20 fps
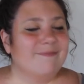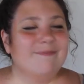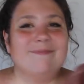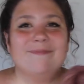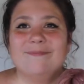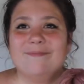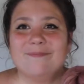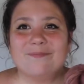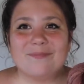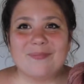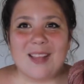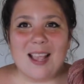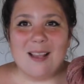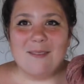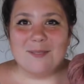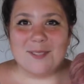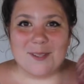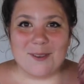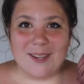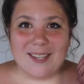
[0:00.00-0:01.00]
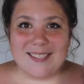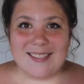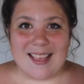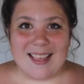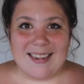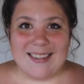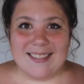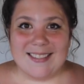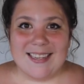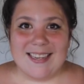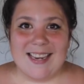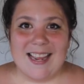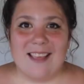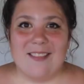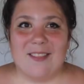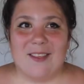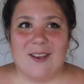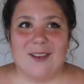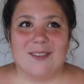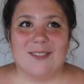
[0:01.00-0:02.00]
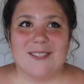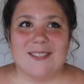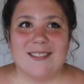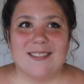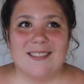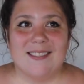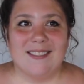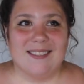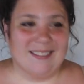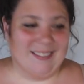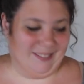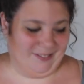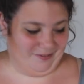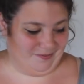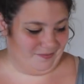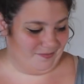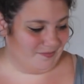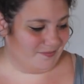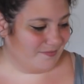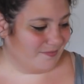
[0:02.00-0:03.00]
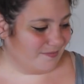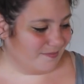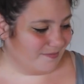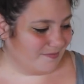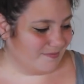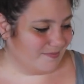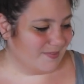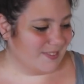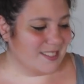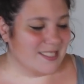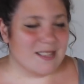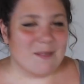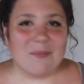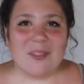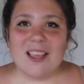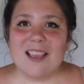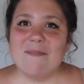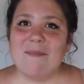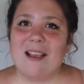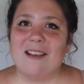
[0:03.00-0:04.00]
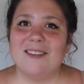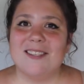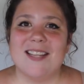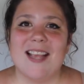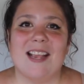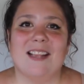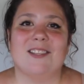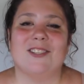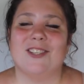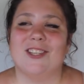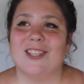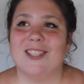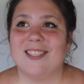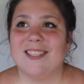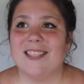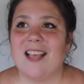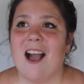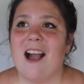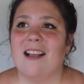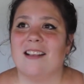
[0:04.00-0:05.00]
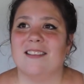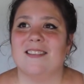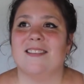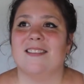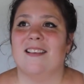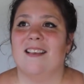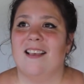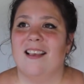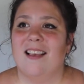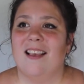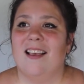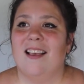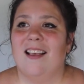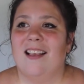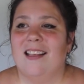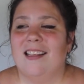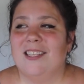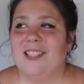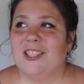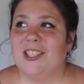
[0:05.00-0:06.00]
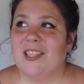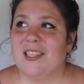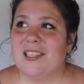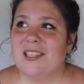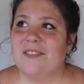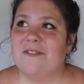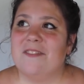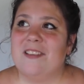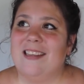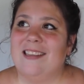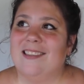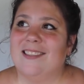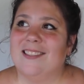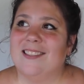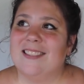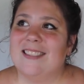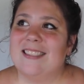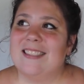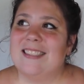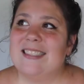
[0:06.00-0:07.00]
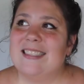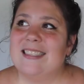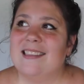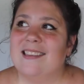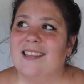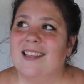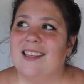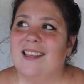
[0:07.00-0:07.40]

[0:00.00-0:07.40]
I'm so excited to knit those. Something about textured socks just feels,